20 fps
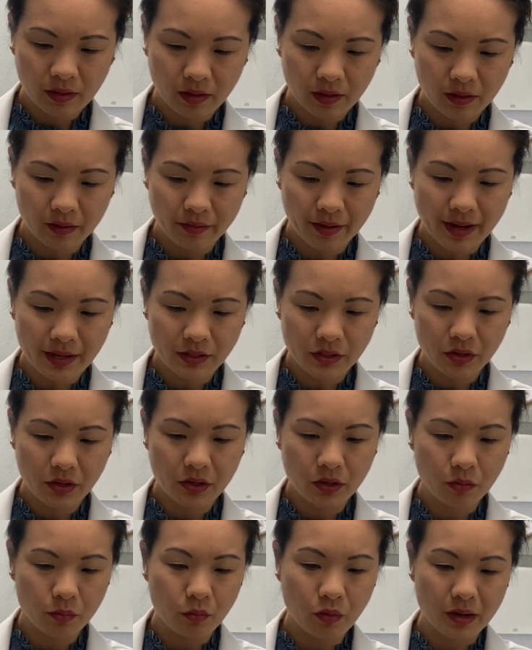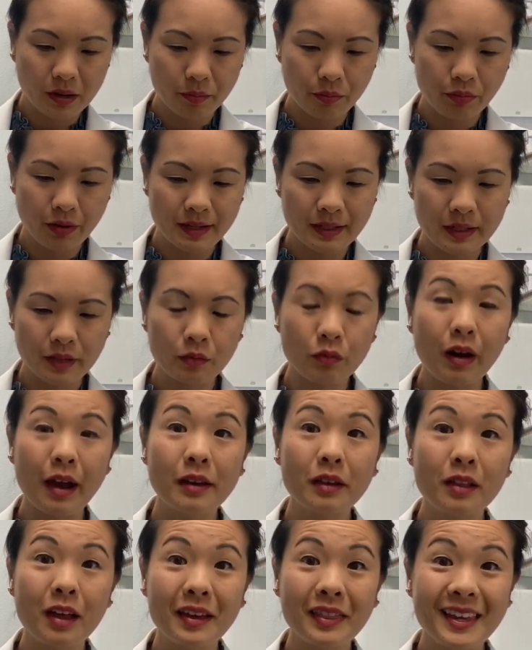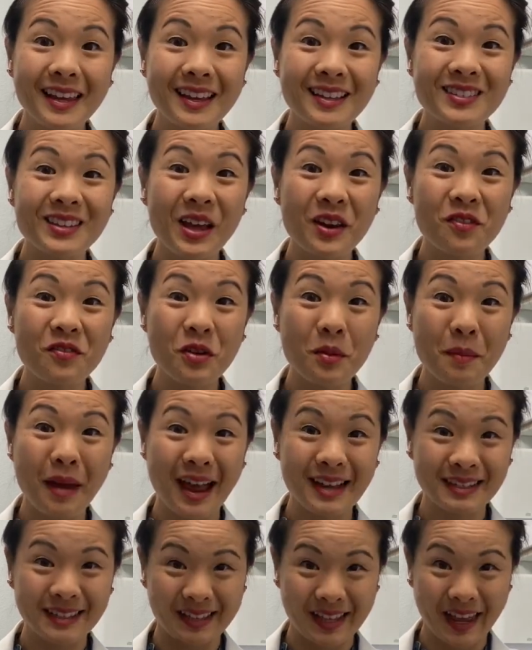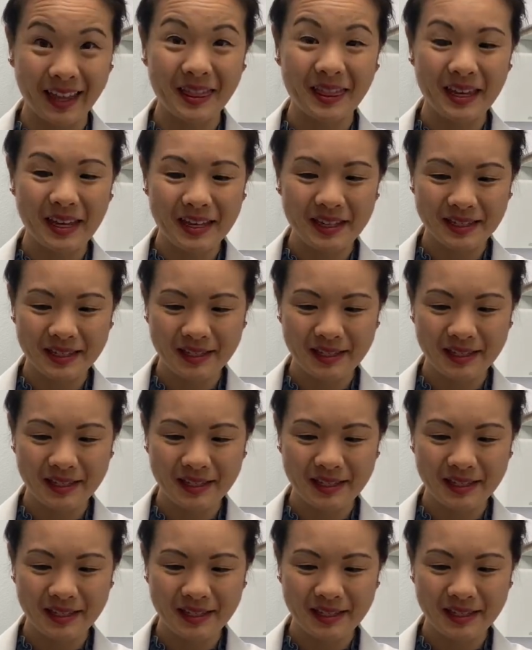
All right, so you're gonna wanna press it right along the inside of your mask like this.